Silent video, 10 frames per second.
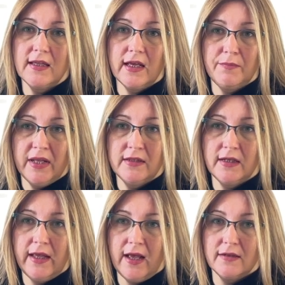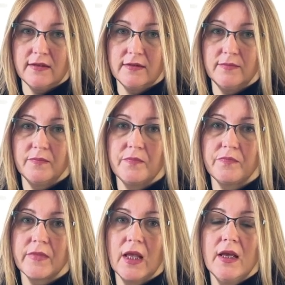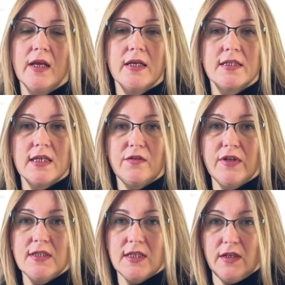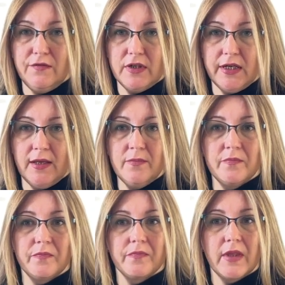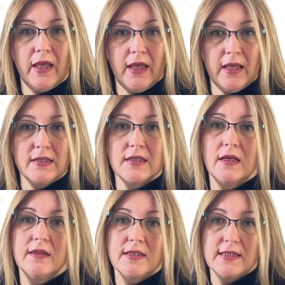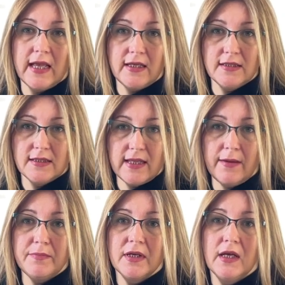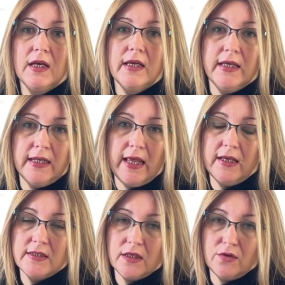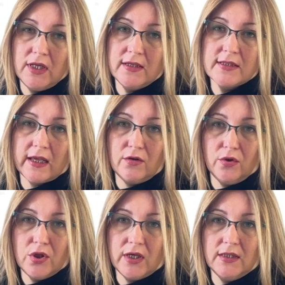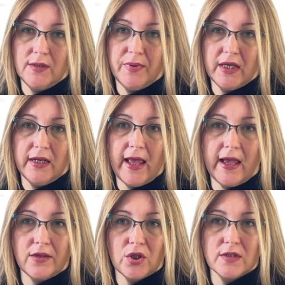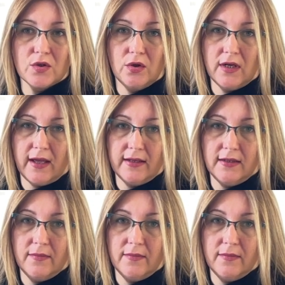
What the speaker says: their mental health. Service delivery is the second step in executing psychological typical actions online.